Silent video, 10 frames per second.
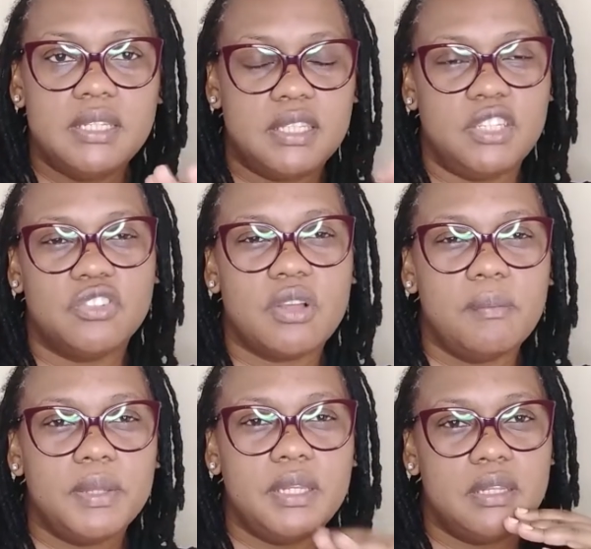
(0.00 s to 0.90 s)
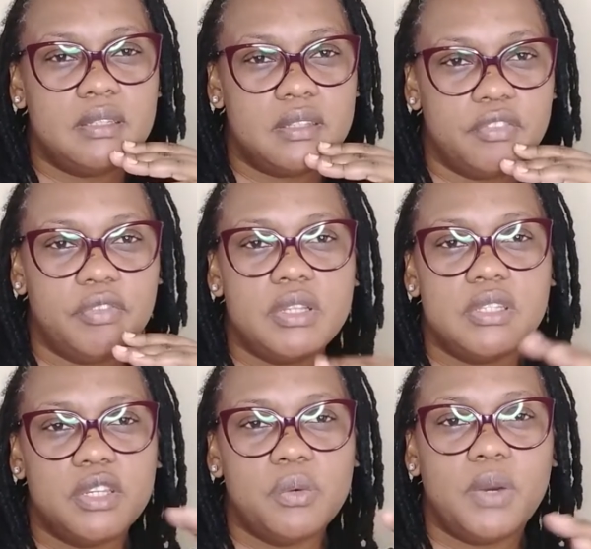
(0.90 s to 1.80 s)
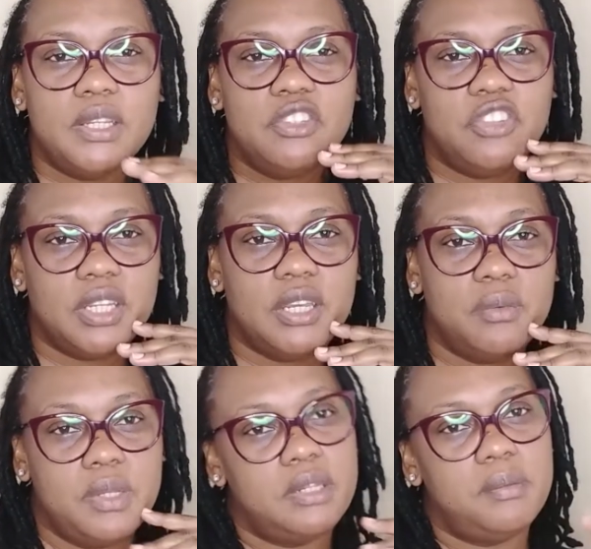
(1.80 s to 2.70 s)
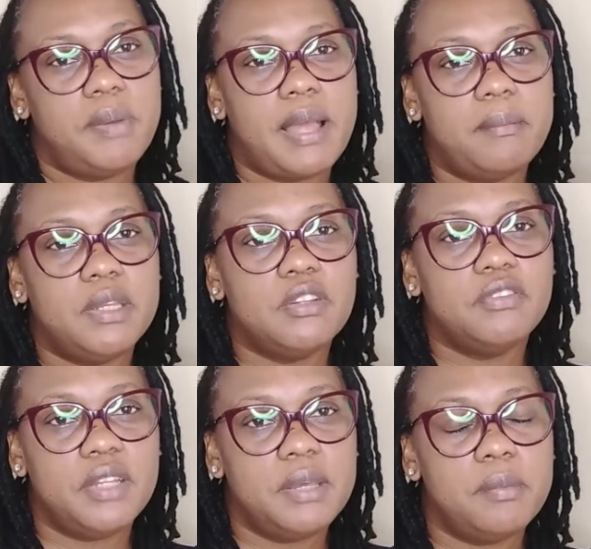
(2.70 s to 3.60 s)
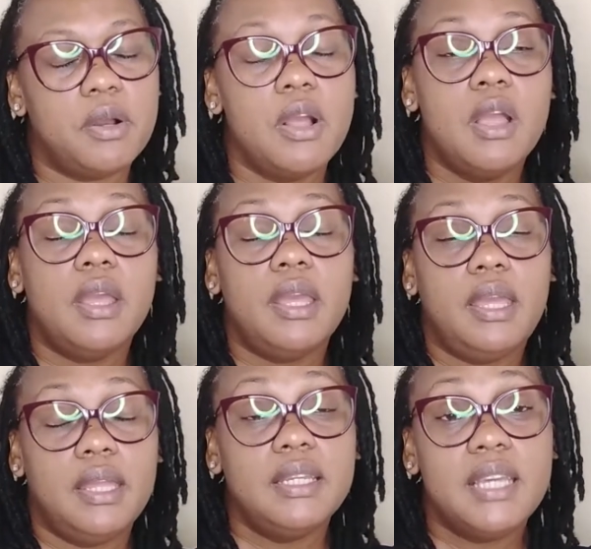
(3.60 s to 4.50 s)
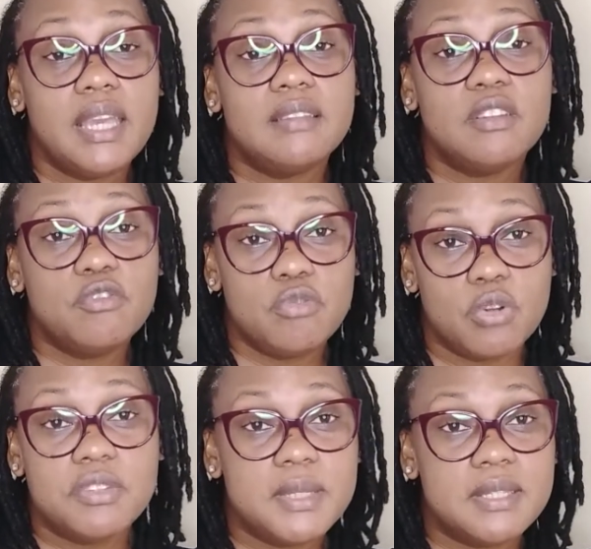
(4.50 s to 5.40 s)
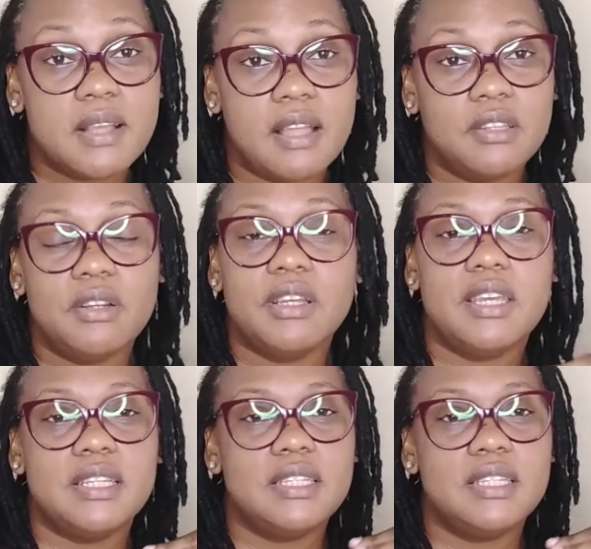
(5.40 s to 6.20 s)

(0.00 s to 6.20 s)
each company is different, so you want to check in with the Department of Labor. In the case of gross misconduct,